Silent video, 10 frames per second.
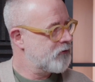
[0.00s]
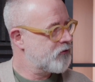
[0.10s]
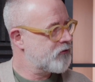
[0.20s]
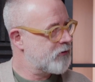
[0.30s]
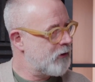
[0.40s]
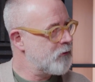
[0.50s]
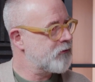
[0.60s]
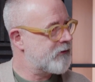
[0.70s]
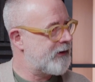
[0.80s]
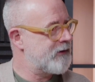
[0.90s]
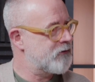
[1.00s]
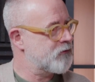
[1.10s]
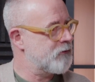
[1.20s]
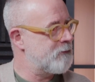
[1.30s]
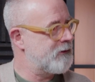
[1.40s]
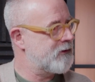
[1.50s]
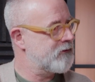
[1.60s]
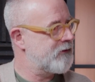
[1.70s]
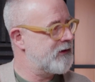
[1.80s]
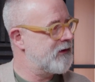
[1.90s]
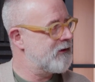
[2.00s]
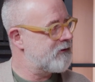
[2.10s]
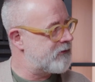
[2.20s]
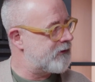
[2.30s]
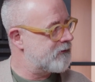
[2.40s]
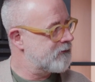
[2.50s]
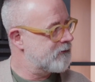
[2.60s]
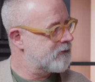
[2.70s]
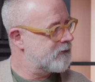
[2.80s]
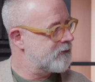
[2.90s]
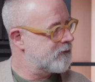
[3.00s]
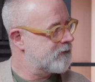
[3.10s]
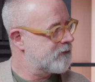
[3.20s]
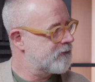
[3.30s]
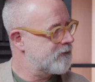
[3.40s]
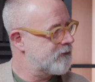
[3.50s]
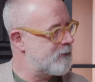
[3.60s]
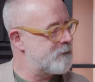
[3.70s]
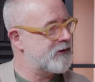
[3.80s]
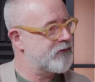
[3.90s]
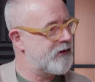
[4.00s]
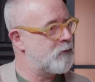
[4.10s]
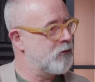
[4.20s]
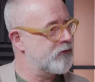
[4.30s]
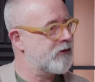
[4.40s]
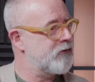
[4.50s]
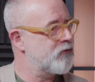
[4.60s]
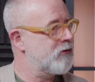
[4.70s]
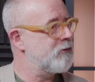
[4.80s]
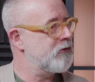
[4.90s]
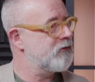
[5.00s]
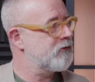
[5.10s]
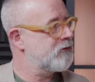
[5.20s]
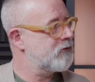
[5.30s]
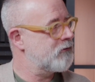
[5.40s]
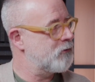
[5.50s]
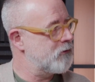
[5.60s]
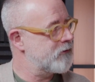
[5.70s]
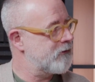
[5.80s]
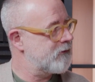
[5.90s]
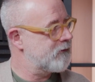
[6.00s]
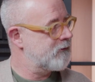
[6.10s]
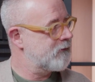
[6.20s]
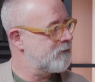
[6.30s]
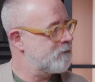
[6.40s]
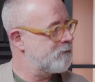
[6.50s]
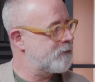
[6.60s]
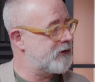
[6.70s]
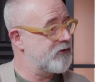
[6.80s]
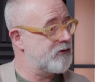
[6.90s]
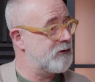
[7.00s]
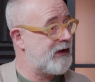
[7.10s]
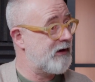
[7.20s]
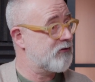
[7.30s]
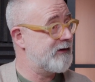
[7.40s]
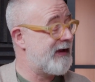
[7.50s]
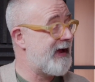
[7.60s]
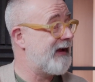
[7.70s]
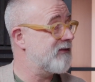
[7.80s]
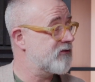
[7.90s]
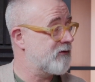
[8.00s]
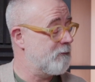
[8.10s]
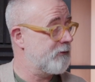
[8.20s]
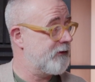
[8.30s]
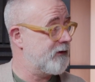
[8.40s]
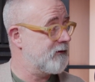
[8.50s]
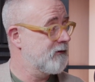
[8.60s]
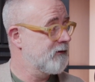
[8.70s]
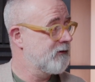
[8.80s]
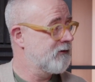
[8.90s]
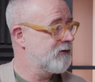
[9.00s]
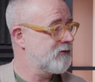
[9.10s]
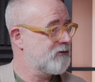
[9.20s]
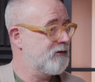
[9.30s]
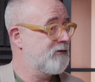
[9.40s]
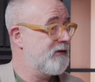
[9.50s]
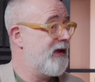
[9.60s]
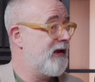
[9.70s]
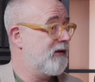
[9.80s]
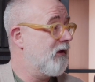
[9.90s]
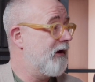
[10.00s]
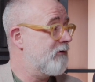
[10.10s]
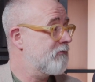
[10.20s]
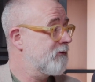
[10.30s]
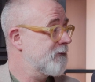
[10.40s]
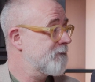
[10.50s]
chose that industry because they love it and because they want to contribute towards it, because it will actually add something to their life?